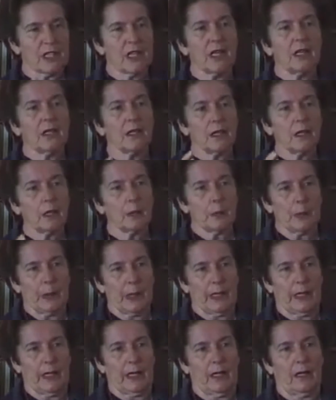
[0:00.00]
a 10-year
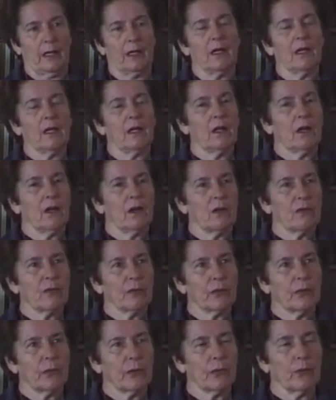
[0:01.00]
plan
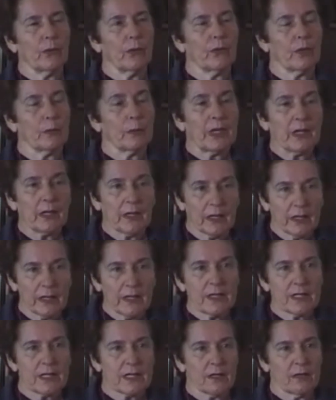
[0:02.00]
for the
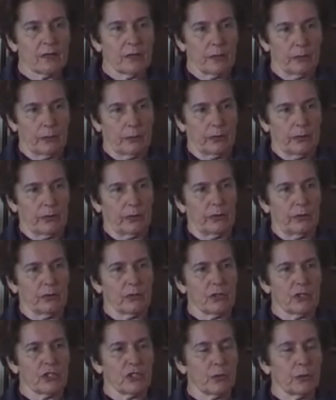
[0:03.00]
Baha'is of the
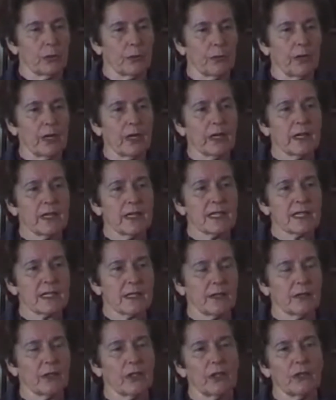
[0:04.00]
world to
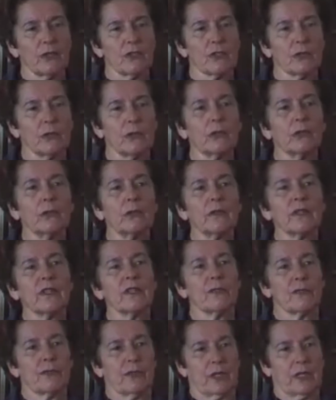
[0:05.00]
arise and go to all the
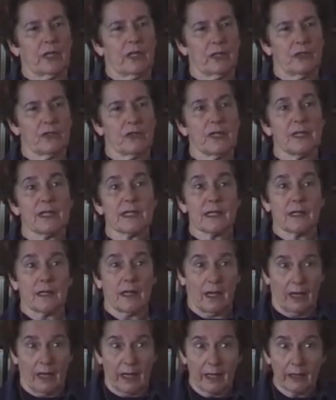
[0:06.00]
different countries
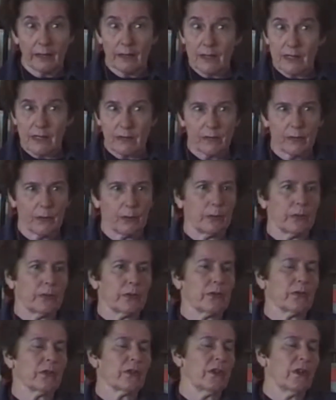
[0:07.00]
and islands of the
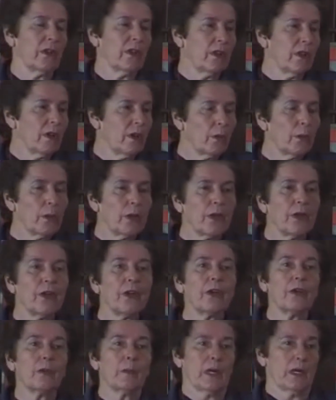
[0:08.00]
world where
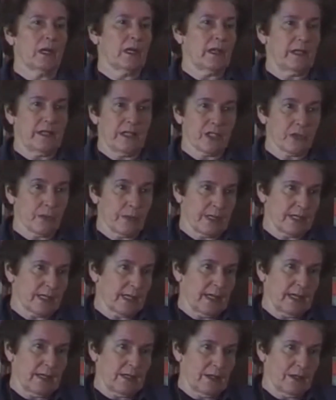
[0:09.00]
no Baha'is
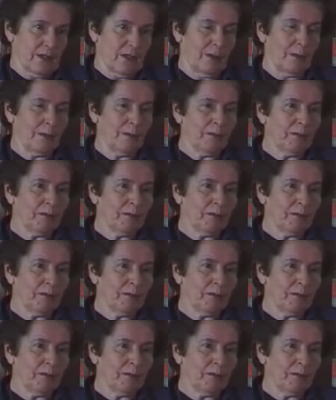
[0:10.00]
resided.